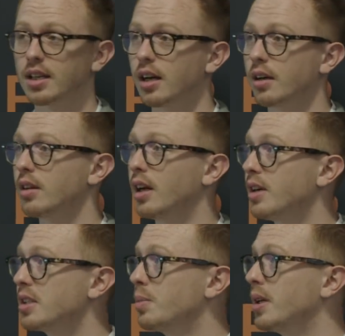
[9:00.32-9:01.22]
I say, like, like
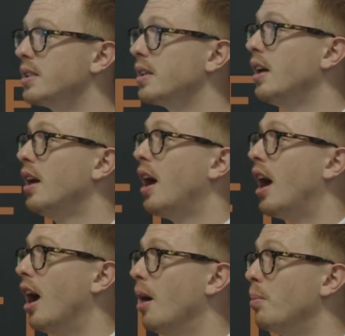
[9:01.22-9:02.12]
recipes,
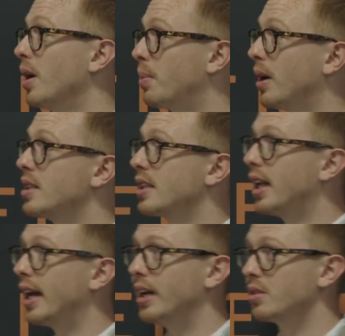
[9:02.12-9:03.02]
um, but it applies to
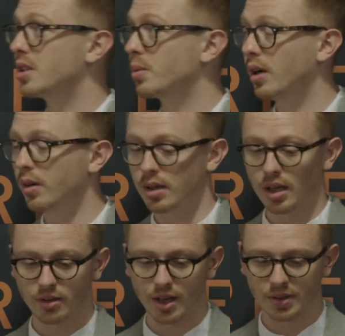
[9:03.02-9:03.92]
layouts as well and,
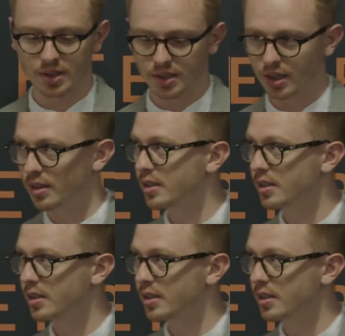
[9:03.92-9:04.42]
and graphic design.